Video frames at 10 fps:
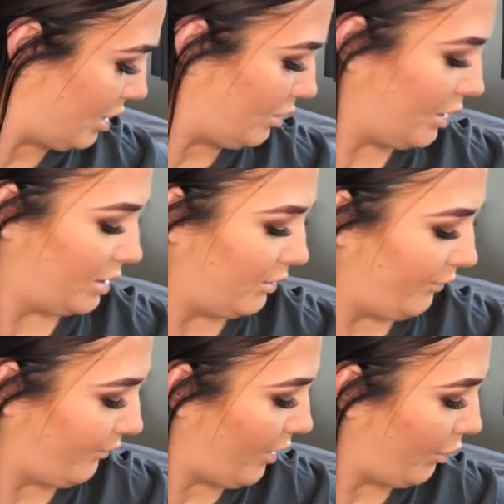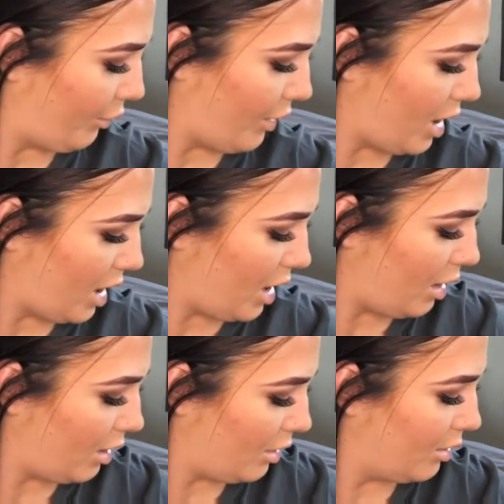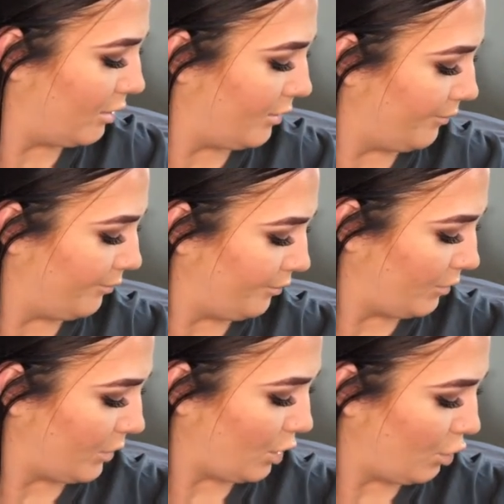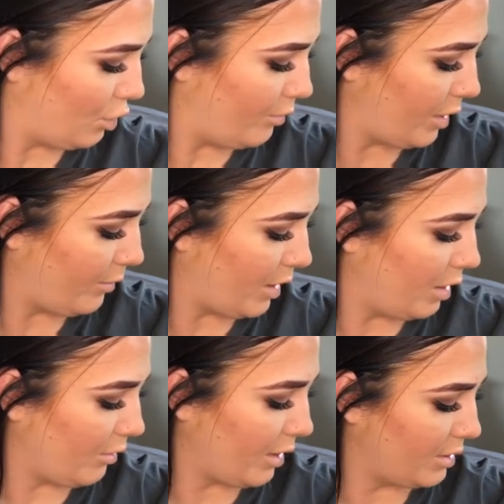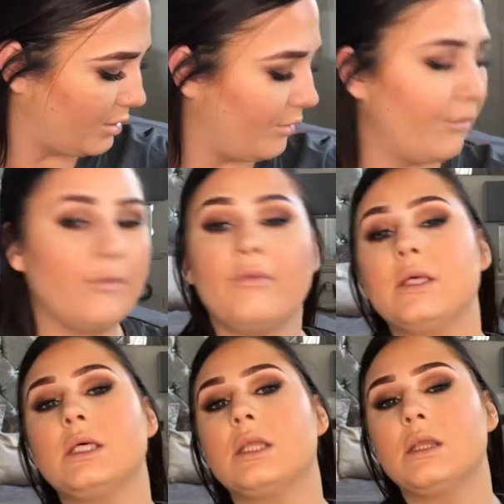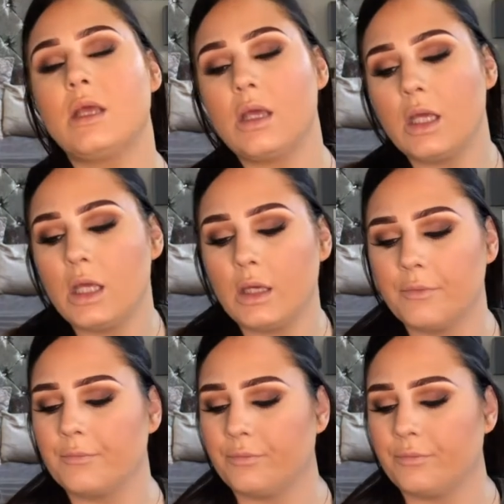now is filthy. All my makeup gets filthy.